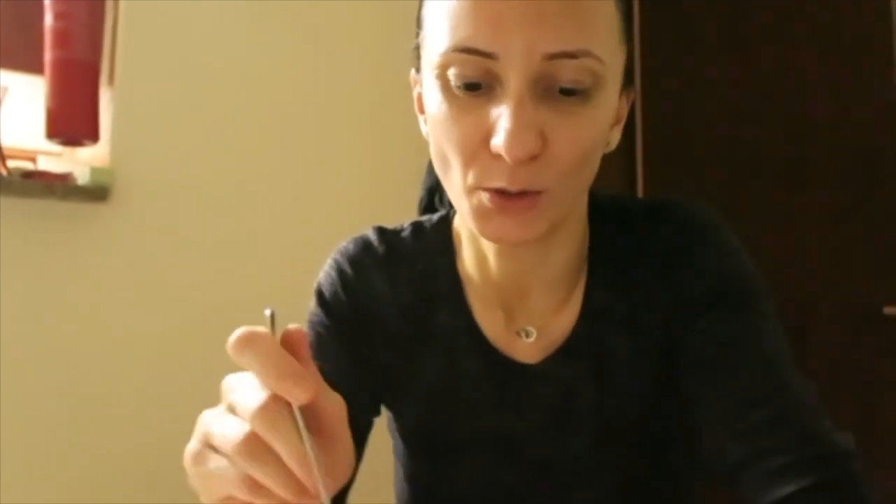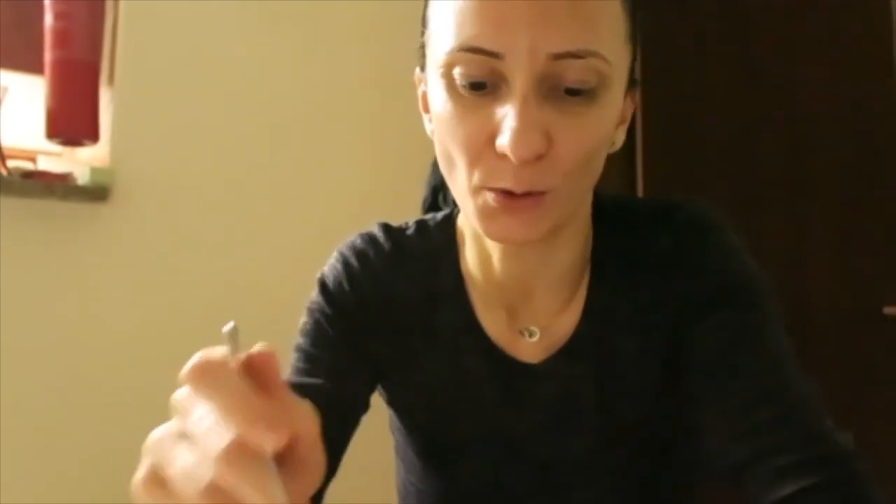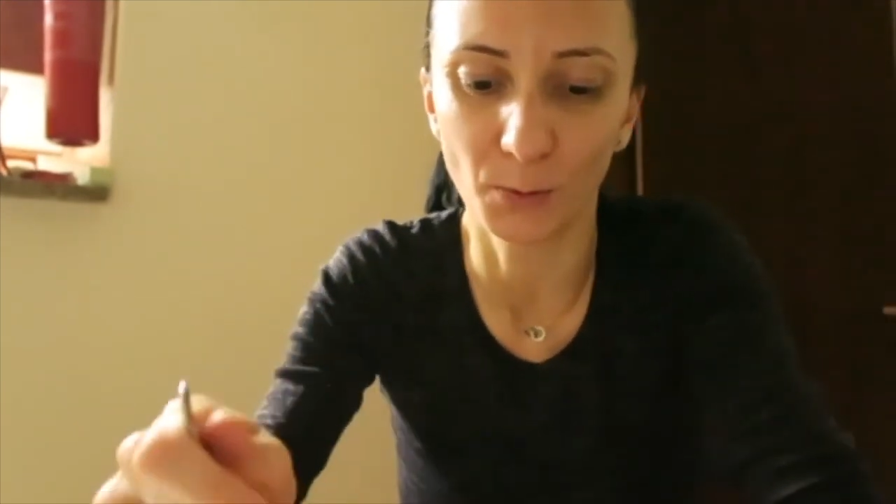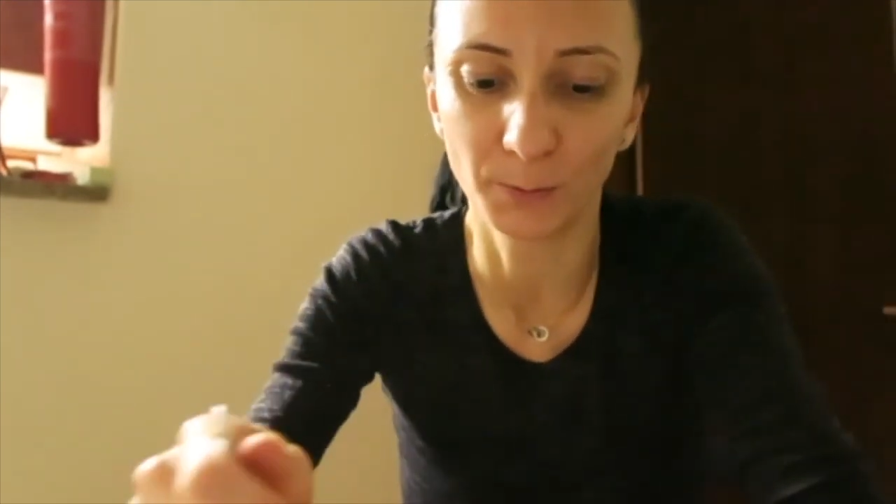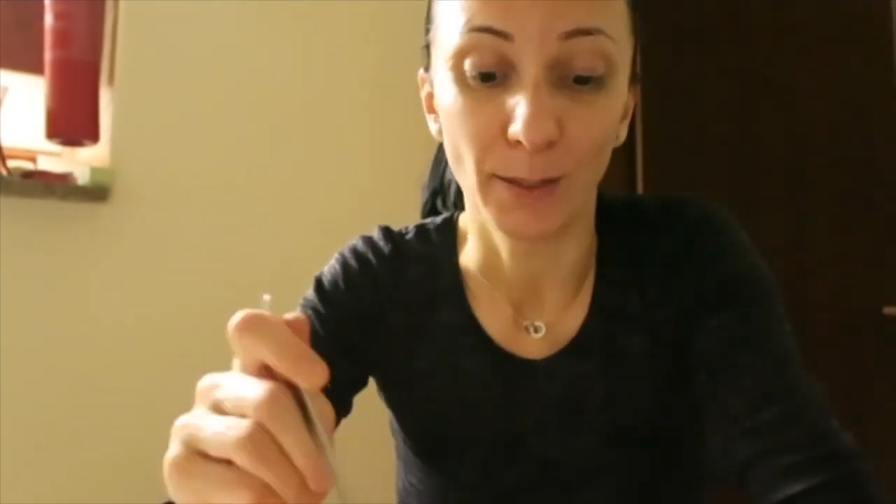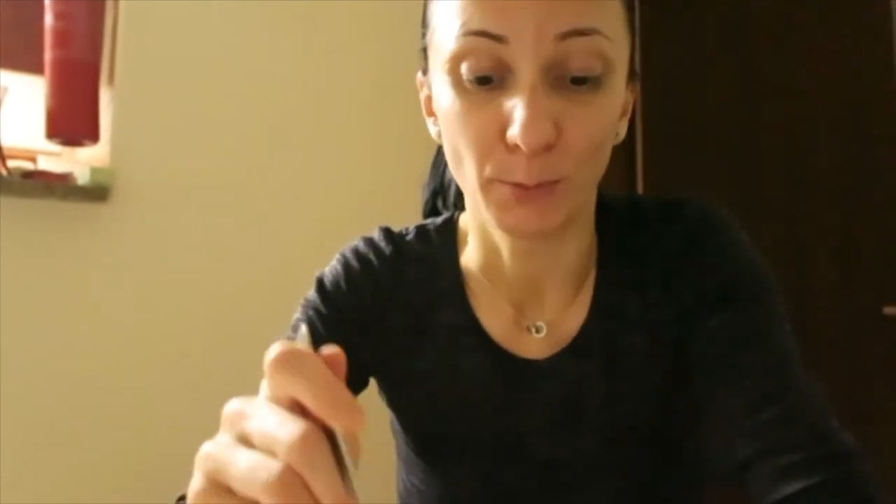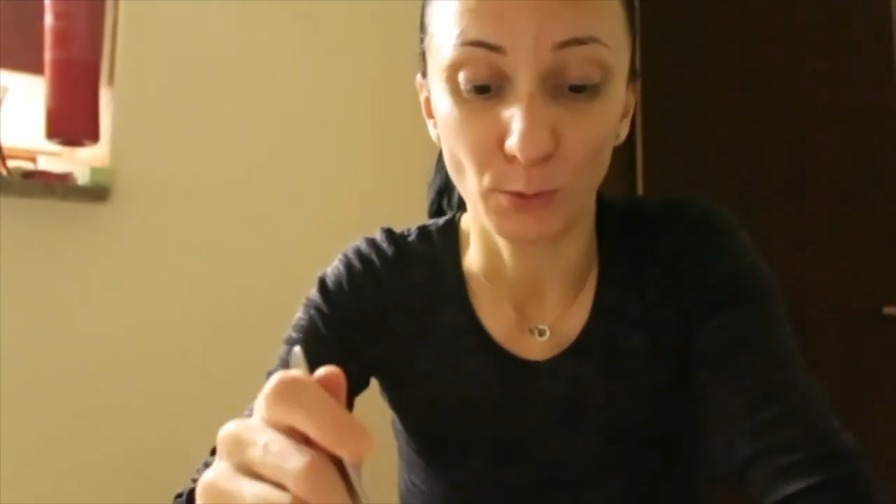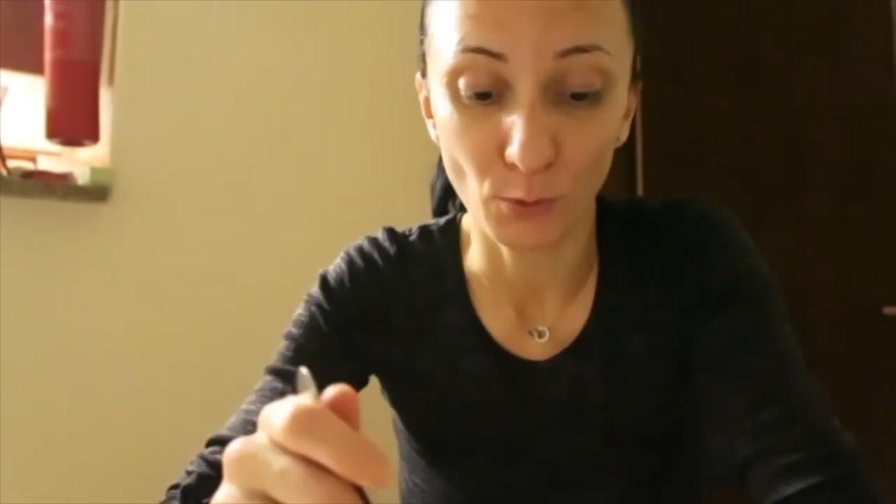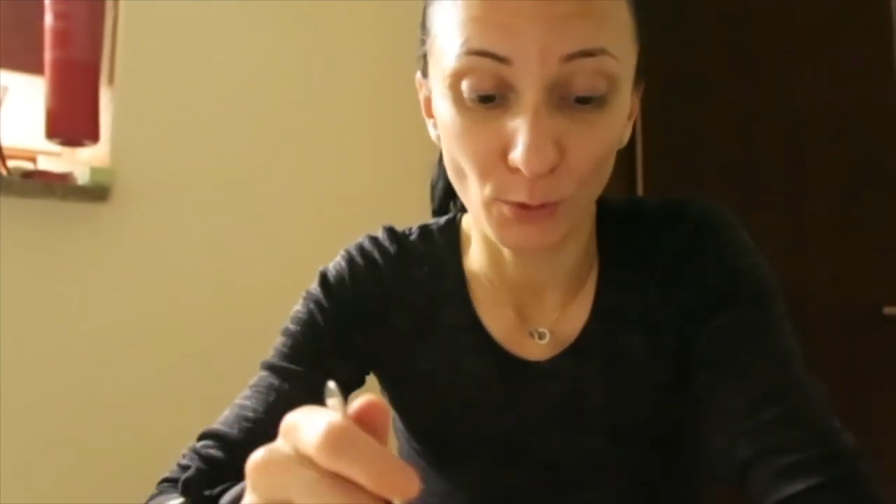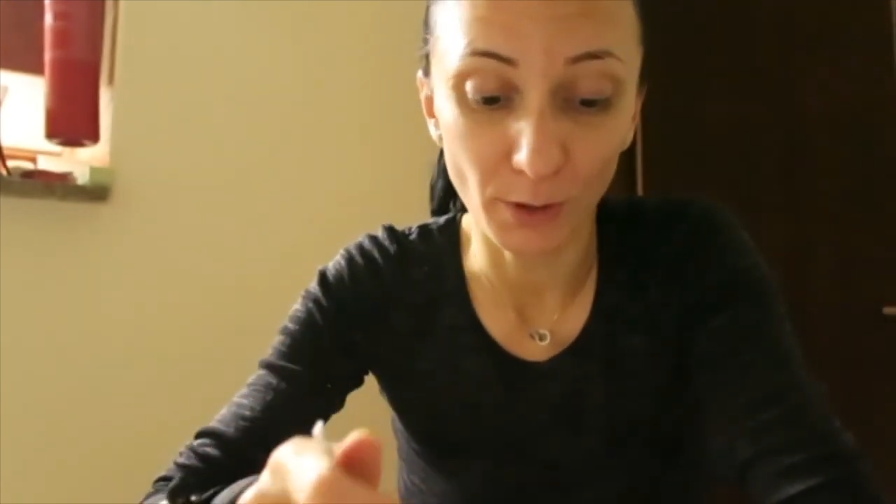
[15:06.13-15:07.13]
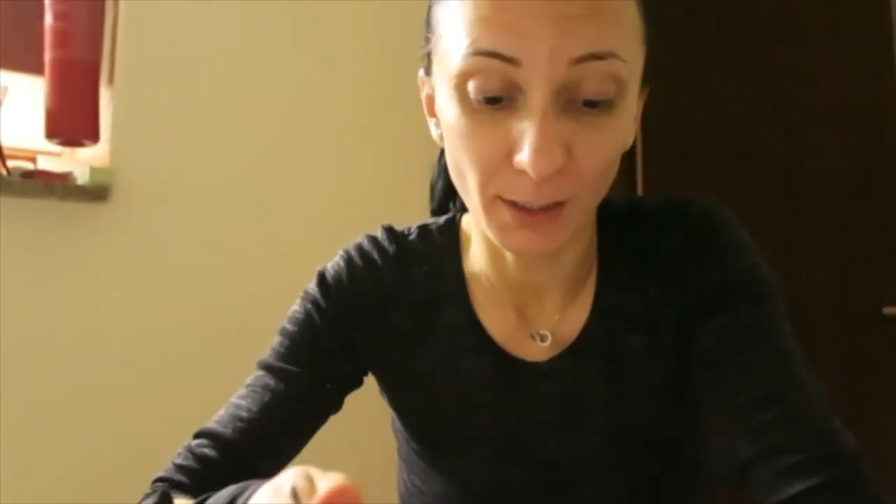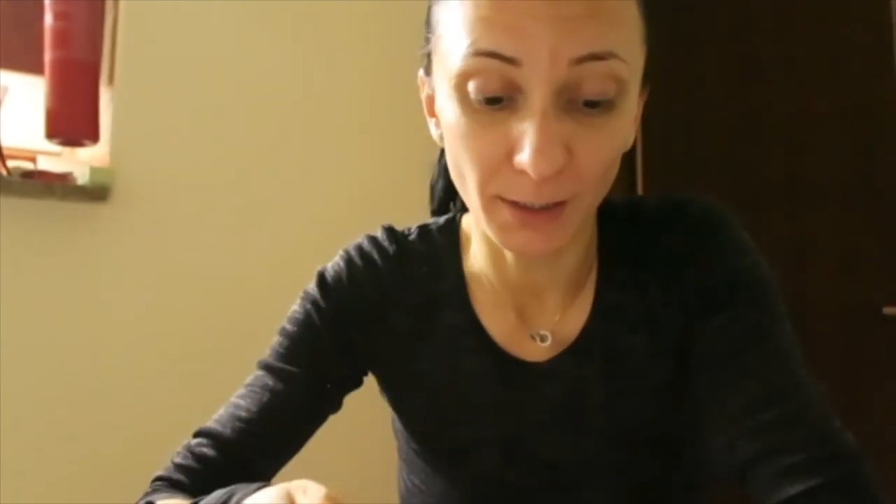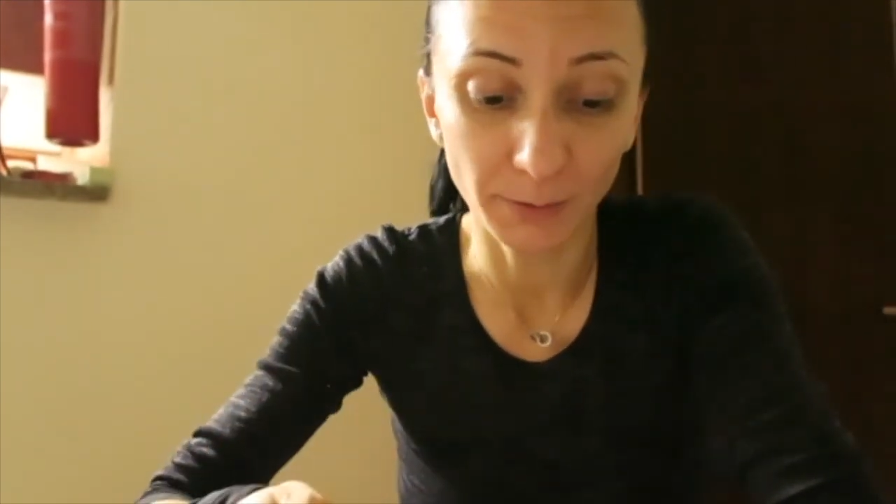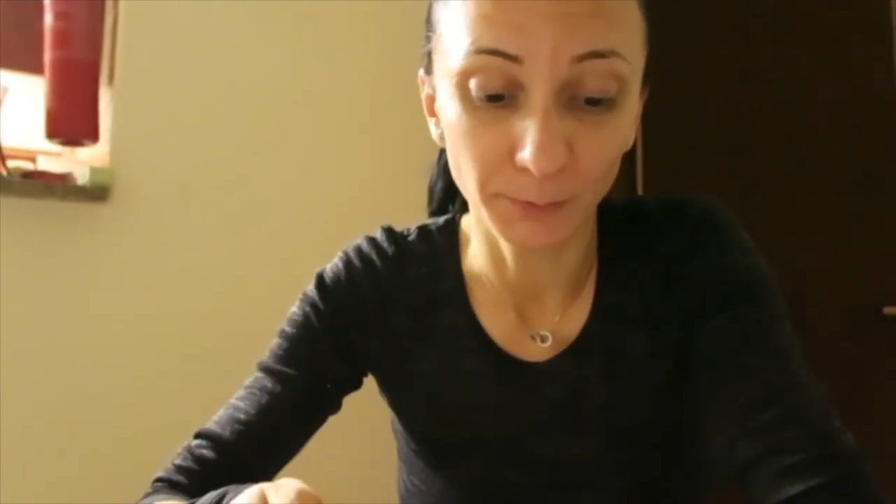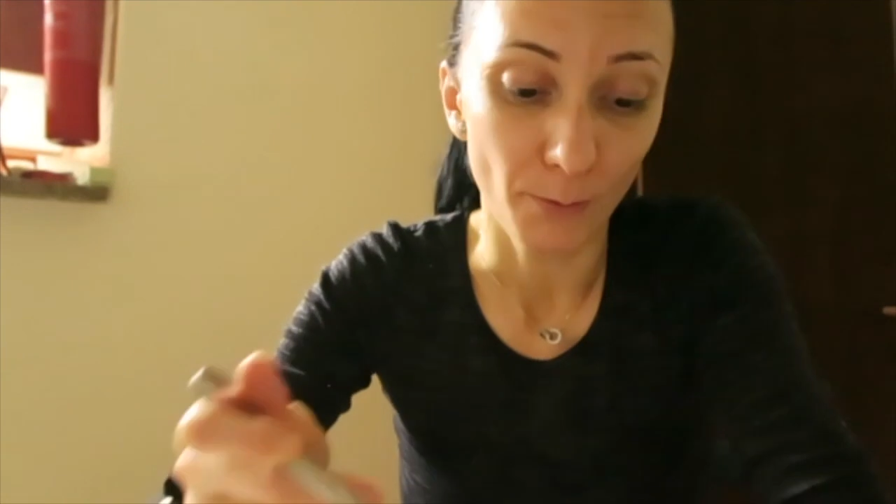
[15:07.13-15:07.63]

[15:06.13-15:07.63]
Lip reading: So I put sugar,